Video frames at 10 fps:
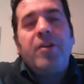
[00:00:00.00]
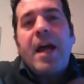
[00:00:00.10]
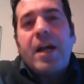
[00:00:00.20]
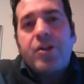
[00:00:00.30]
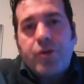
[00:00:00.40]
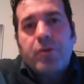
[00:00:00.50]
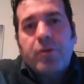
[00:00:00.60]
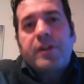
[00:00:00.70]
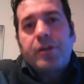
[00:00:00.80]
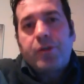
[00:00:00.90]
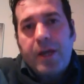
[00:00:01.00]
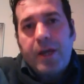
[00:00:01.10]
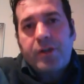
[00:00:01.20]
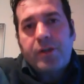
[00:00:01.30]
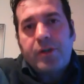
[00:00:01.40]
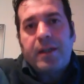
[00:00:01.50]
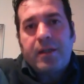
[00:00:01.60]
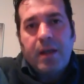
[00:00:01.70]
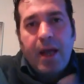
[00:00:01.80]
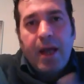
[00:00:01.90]
natural situation that
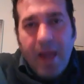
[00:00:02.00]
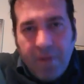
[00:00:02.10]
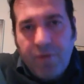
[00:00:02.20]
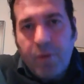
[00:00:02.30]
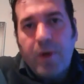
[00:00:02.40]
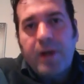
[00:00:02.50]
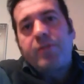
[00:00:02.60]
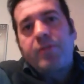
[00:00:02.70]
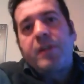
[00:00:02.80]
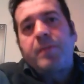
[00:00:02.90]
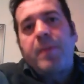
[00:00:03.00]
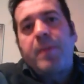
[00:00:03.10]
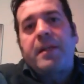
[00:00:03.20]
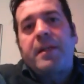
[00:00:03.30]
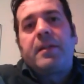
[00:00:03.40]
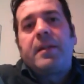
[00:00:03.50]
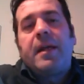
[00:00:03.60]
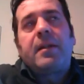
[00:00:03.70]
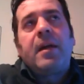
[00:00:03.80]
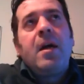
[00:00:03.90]
everyone is respected,
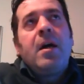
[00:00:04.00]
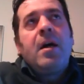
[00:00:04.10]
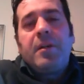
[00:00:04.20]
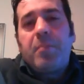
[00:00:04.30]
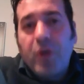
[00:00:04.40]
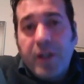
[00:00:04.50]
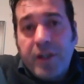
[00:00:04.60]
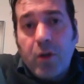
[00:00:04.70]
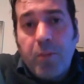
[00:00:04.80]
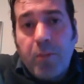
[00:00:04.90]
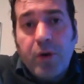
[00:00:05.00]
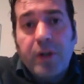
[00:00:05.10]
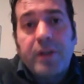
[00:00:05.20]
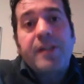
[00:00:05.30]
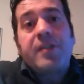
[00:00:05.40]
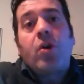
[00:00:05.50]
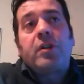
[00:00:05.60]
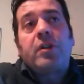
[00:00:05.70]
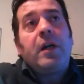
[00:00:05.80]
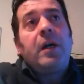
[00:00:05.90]
that the political opponent is
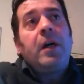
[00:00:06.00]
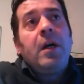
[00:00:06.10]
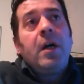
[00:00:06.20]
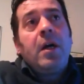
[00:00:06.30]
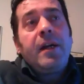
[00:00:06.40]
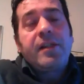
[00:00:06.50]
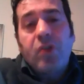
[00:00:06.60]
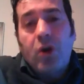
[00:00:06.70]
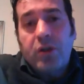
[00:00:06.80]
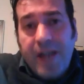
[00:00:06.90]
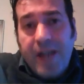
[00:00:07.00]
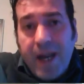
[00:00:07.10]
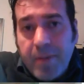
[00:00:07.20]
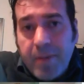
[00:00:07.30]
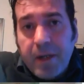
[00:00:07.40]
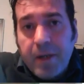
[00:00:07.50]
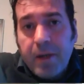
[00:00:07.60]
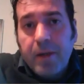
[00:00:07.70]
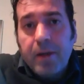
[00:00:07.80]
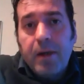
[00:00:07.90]
not an enemy.
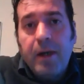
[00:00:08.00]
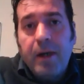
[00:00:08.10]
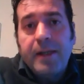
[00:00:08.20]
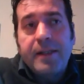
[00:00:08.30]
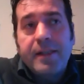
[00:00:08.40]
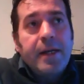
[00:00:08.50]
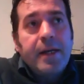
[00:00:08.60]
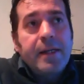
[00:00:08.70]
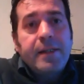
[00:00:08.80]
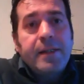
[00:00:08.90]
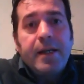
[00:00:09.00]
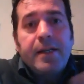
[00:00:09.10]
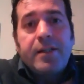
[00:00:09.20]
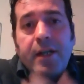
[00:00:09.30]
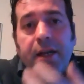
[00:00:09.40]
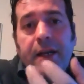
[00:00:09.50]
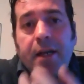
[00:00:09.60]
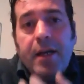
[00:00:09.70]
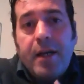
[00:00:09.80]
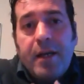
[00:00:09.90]

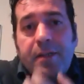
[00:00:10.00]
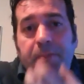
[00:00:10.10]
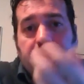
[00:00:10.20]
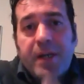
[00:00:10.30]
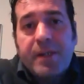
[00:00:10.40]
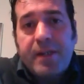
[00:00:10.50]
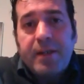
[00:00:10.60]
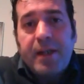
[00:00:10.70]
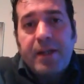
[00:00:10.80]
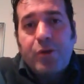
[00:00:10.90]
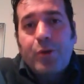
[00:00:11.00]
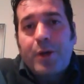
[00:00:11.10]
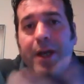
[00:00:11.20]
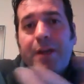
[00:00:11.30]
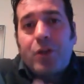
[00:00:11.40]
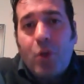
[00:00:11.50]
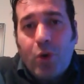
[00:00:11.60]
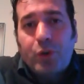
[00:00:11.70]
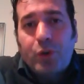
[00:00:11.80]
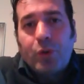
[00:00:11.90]
It's a person that you can
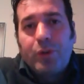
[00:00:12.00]
talk to,